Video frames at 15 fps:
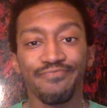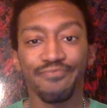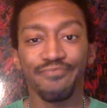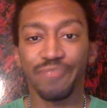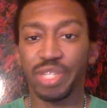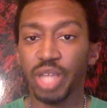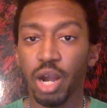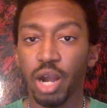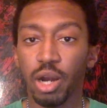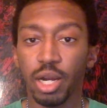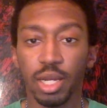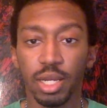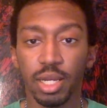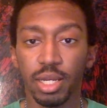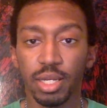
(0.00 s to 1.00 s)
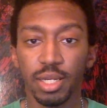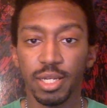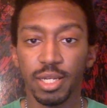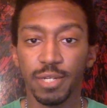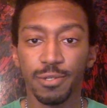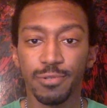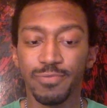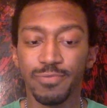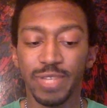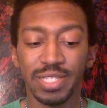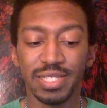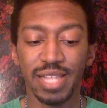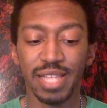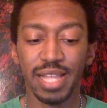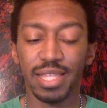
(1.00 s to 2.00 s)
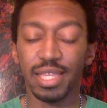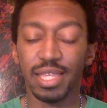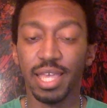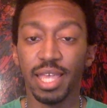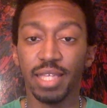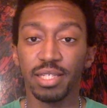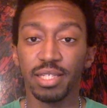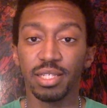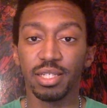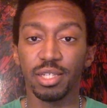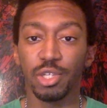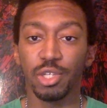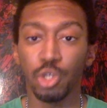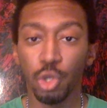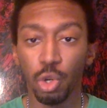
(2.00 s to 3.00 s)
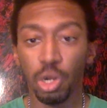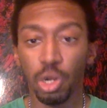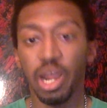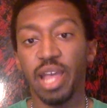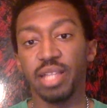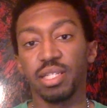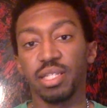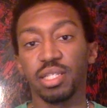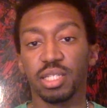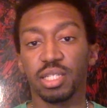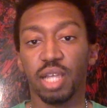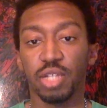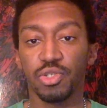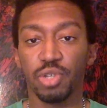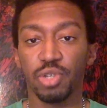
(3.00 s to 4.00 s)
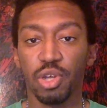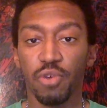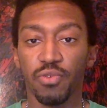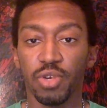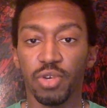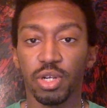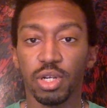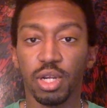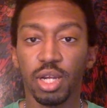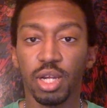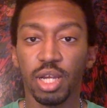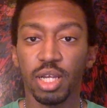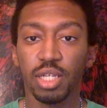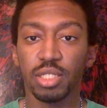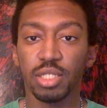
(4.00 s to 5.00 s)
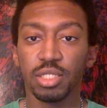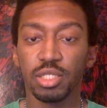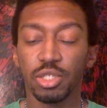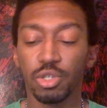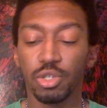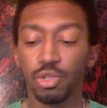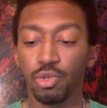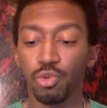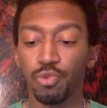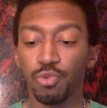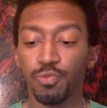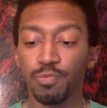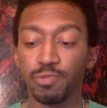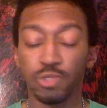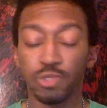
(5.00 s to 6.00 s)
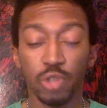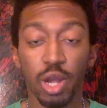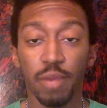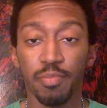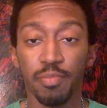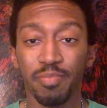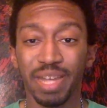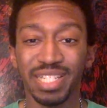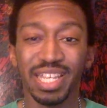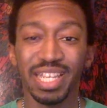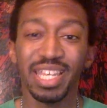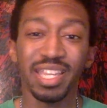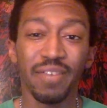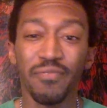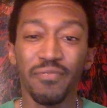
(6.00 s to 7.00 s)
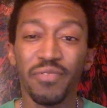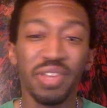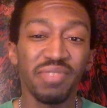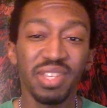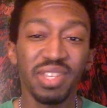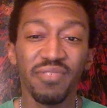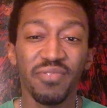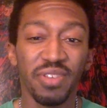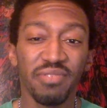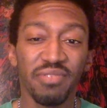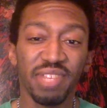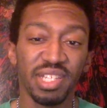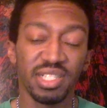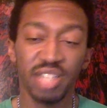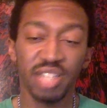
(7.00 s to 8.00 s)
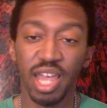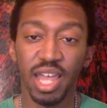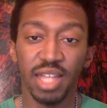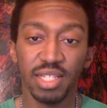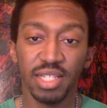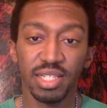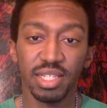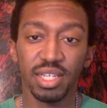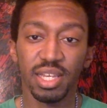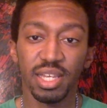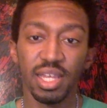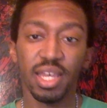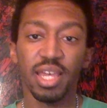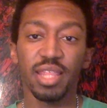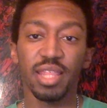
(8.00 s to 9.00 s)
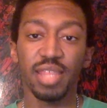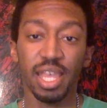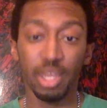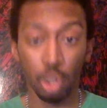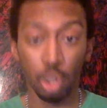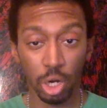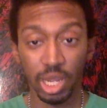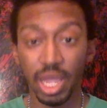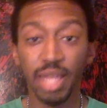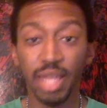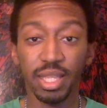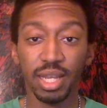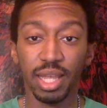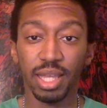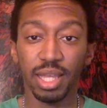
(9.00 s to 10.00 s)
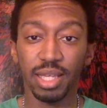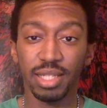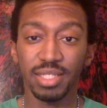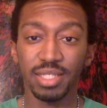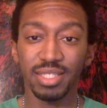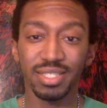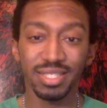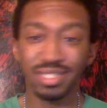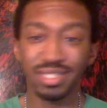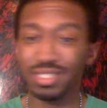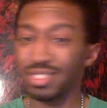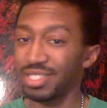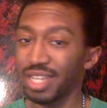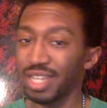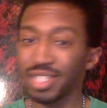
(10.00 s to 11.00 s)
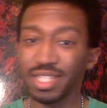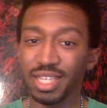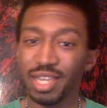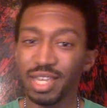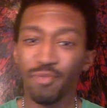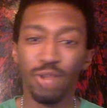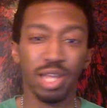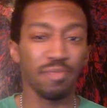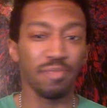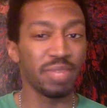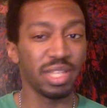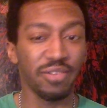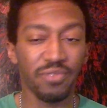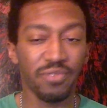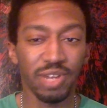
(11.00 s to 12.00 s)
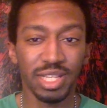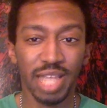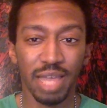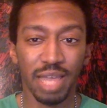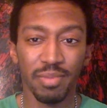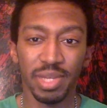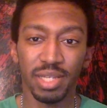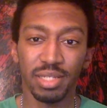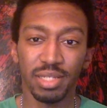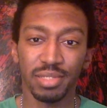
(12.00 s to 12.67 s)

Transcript: Sorry, that's not the case. You are handing this country over to Trump by taking a 50-50 chance that your candidate doesn't get recommended for indictment.